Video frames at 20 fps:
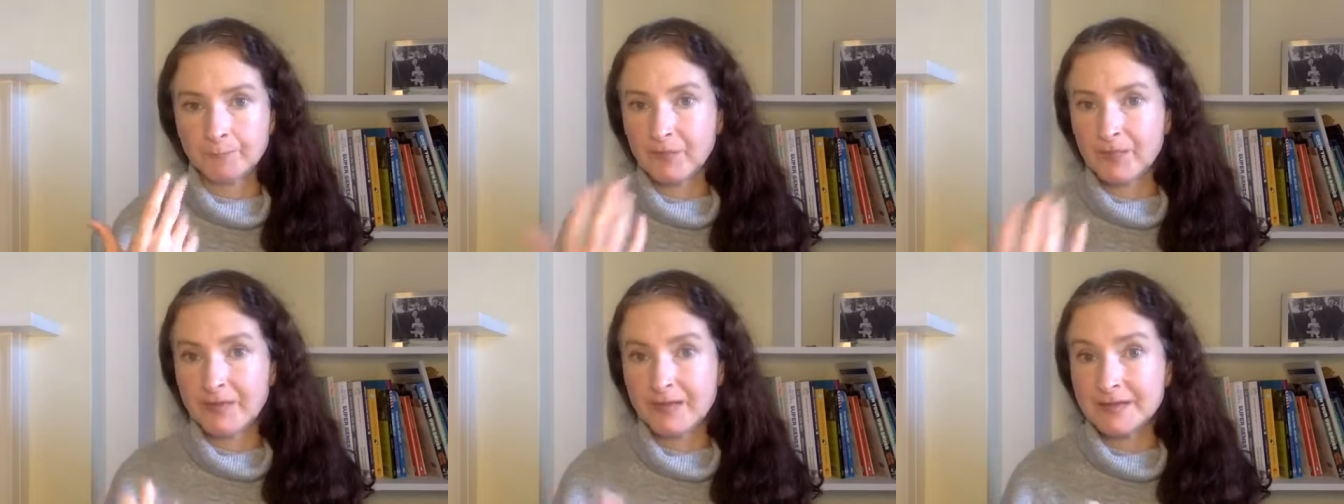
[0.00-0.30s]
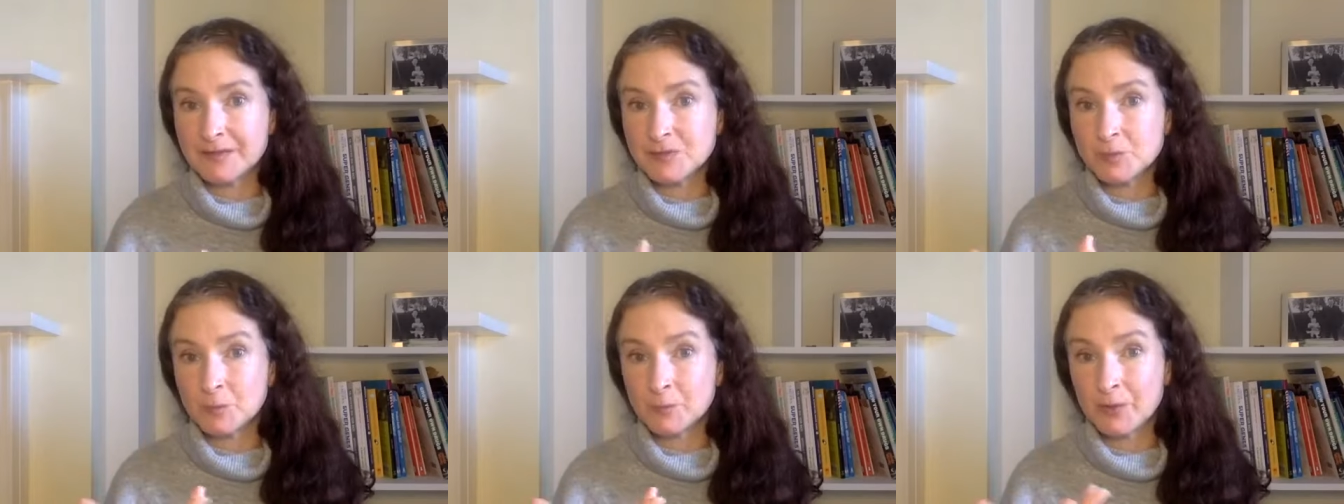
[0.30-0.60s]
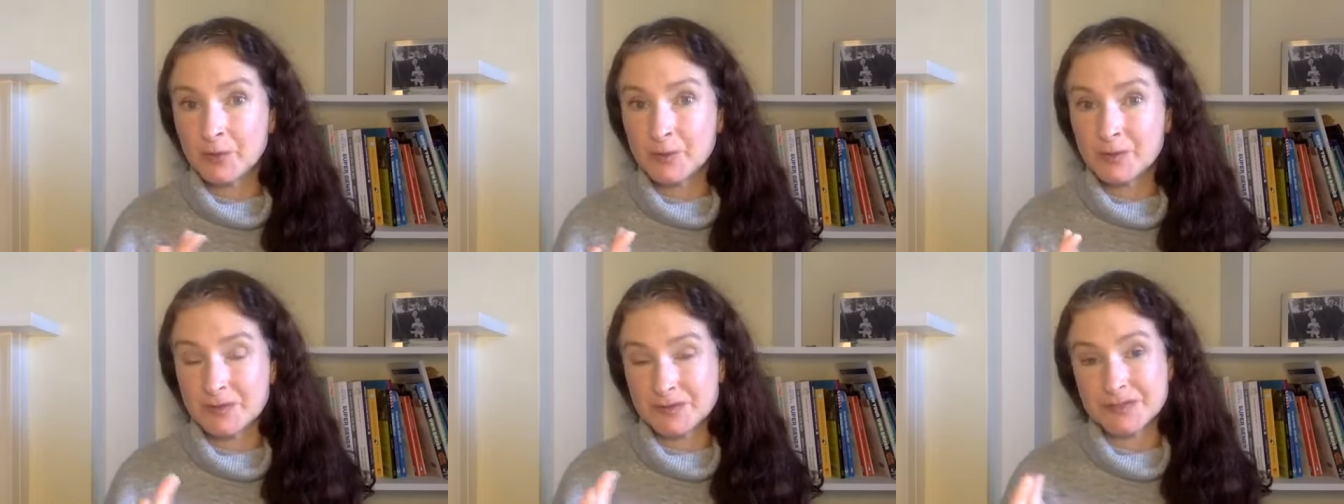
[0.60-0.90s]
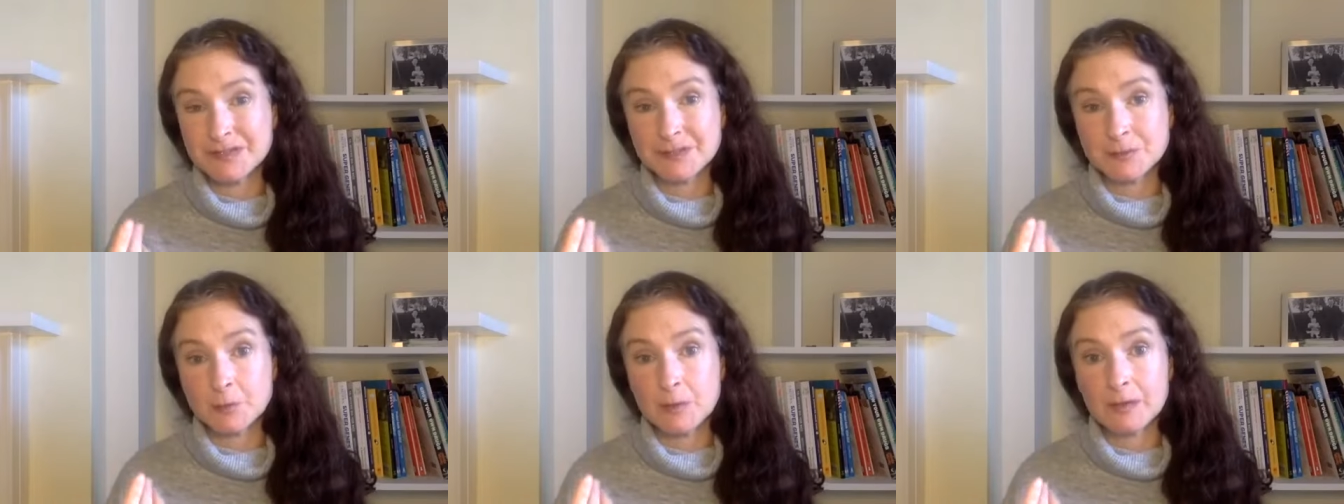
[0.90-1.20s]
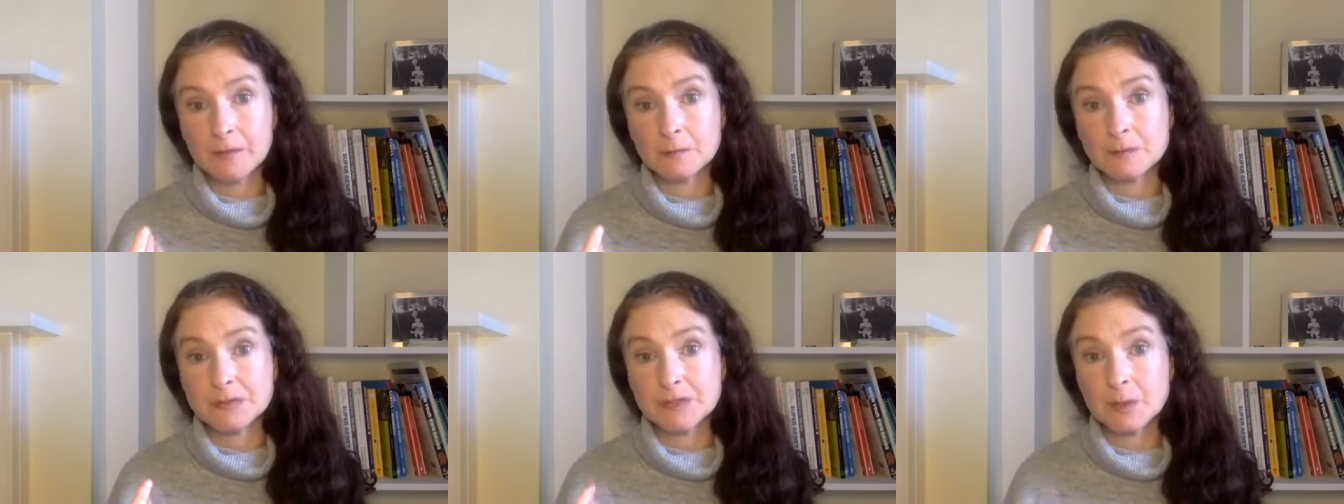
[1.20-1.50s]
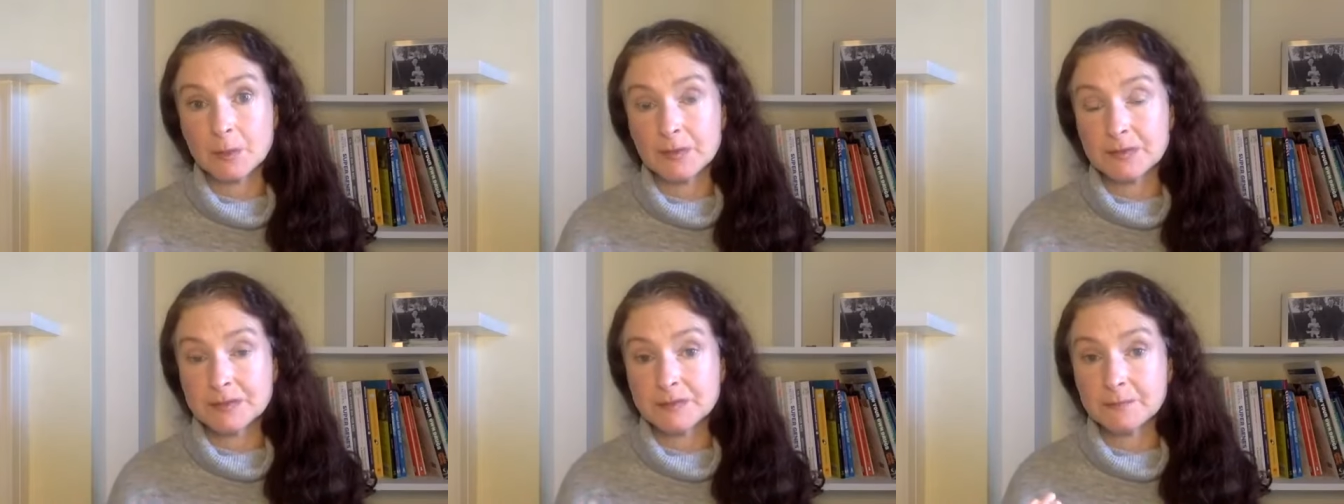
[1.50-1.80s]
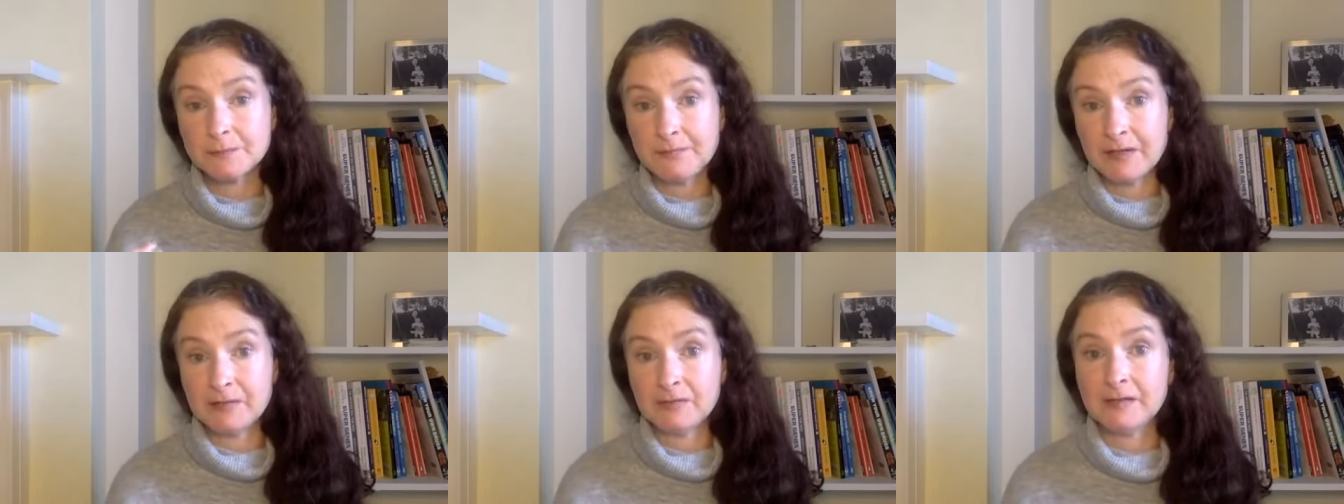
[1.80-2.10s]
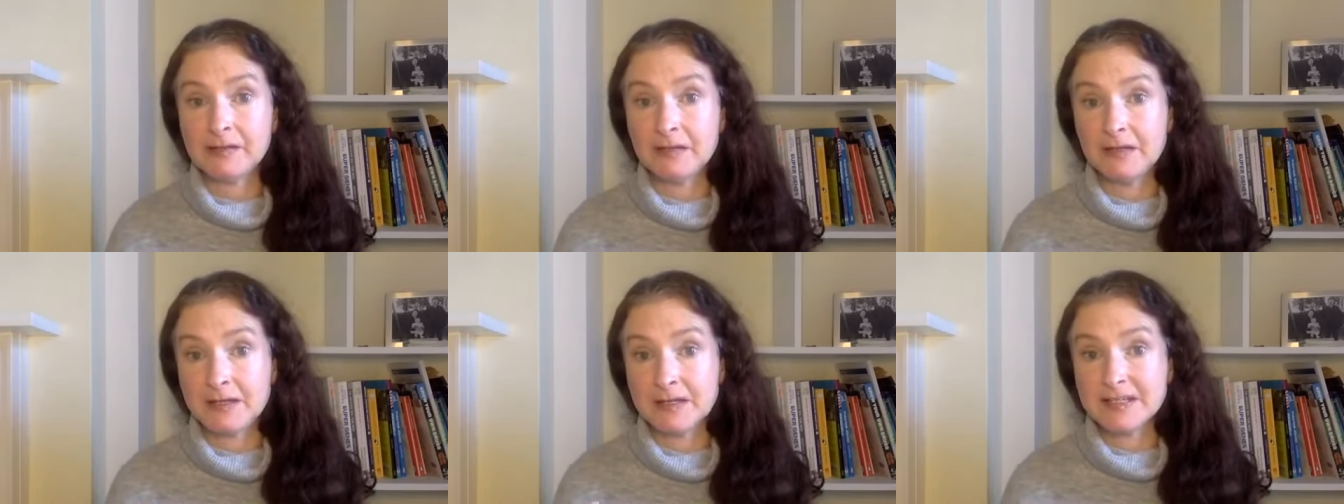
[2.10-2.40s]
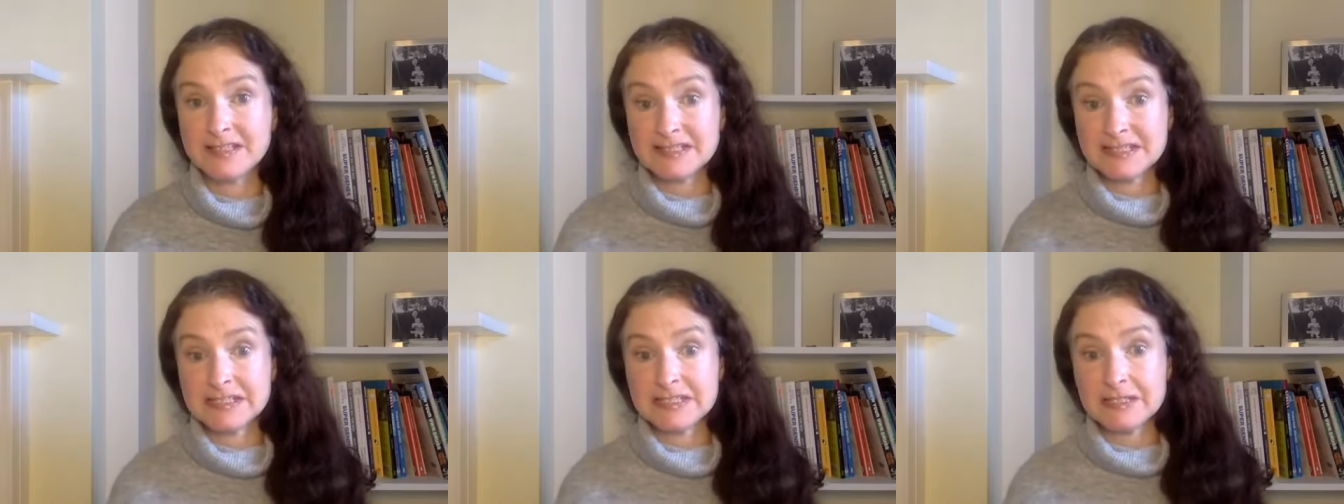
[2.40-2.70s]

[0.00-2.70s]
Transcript: nasal mucus as well. So it is a